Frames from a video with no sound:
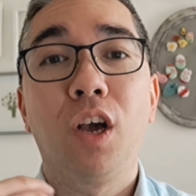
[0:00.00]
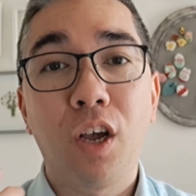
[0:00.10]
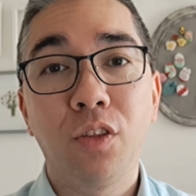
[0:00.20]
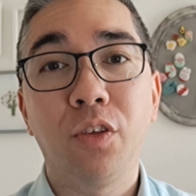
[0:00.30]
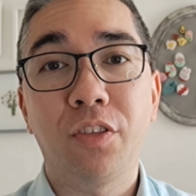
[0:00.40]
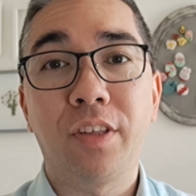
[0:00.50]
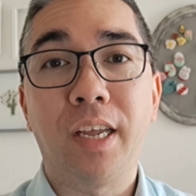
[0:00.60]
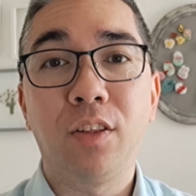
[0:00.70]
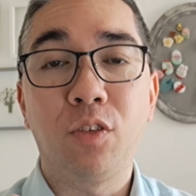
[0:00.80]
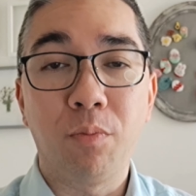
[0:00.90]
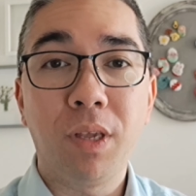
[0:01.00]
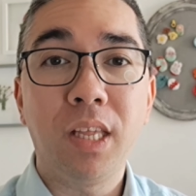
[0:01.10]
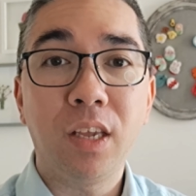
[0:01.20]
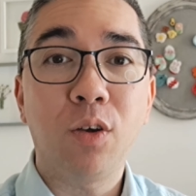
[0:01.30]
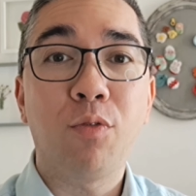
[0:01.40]
understand the
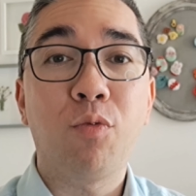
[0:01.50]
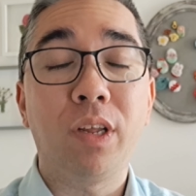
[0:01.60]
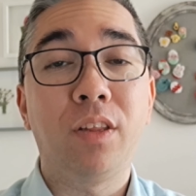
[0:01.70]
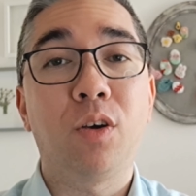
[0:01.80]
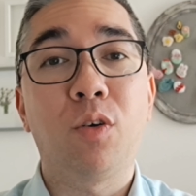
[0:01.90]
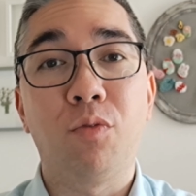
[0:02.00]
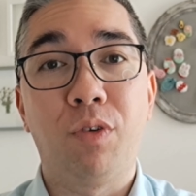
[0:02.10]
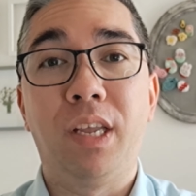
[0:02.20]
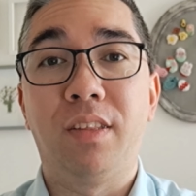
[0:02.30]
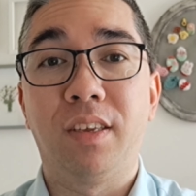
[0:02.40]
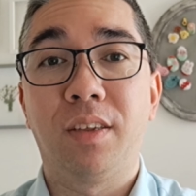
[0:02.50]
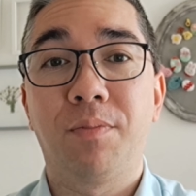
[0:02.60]
meaning of what they're reading.